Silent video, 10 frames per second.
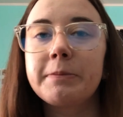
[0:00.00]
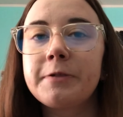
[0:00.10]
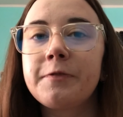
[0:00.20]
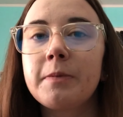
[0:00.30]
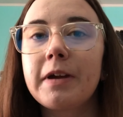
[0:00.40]

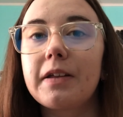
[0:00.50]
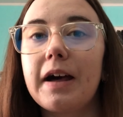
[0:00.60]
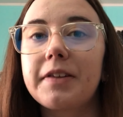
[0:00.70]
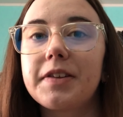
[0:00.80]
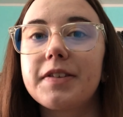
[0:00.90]
Vision for my
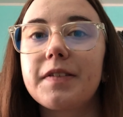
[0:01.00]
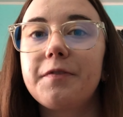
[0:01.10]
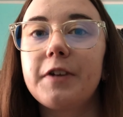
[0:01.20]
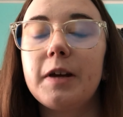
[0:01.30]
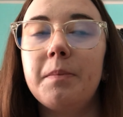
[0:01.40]
glasses isn't
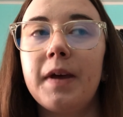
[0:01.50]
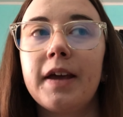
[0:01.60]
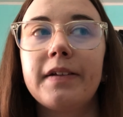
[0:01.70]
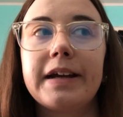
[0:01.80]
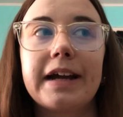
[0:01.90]
very
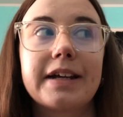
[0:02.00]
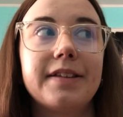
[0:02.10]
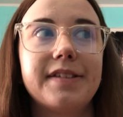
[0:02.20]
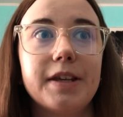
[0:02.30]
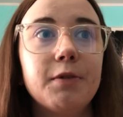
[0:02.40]
big, like I can
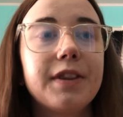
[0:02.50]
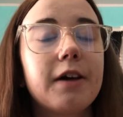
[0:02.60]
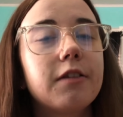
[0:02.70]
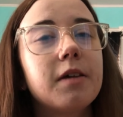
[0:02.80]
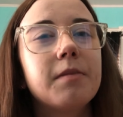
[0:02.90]
see
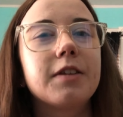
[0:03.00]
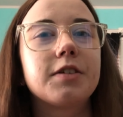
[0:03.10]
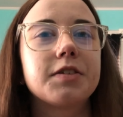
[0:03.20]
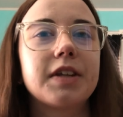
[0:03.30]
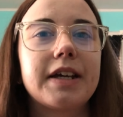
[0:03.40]
without them. It's
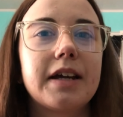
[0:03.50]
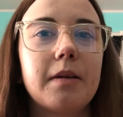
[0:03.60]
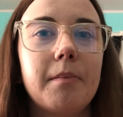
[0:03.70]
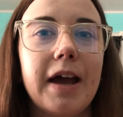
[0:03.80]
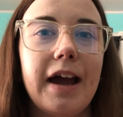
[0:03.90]
just like
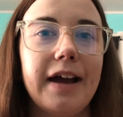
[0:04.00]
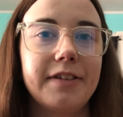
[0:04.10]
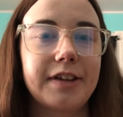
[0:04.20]
my eyes